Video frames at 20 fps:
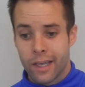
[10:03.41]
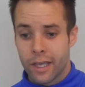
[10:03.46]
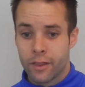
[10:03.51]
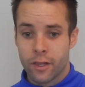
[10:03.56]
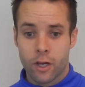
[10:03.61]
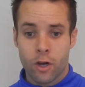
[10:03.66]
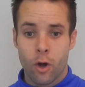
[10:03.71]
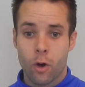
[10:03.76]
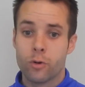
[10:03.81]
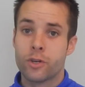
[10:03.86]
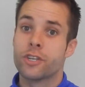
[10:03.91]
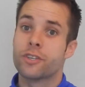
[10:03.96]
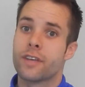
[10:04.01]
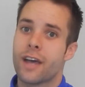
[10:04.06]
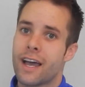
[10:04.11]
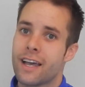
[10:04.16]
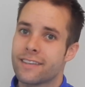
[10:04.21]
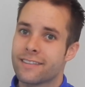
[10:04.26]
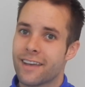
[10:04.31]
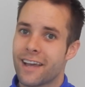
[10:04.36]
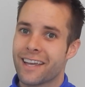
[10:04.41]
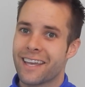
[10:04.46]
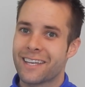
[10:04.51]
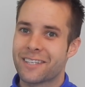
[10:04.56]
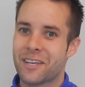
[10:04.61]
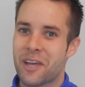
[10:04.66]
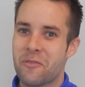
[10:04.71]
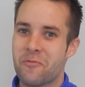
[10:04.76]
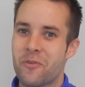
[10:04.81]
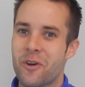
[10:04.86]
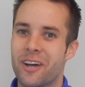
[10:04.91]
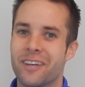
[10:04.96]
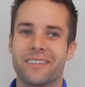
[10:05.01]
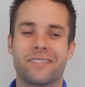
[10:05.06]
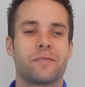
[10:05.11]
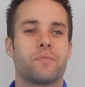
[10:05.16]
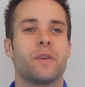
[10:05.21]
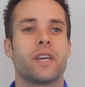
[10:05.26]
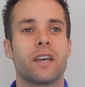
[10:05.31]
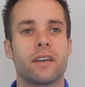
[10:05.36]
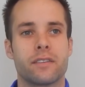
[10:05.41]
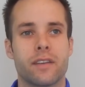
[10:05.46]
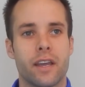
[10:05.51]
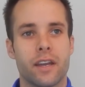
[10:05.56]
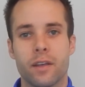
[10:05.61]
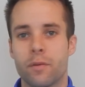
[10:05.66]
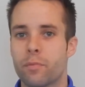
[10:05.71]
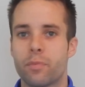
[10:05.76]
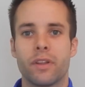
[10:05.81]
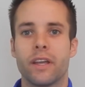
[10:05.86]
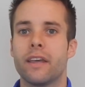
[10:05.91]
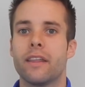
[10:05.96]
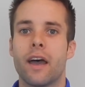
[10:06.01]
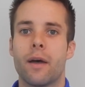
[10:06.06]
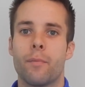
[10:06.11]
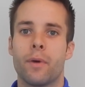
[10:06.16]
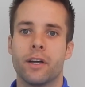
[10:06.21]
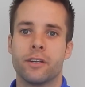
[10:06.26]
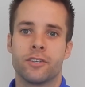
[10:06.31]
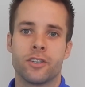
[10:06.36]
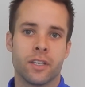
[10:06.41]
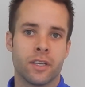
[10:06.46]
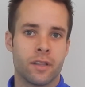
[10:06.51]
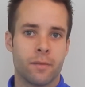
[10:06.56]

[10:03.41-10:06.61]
In the coach's eyes, I guess I was, because I didn't play that much.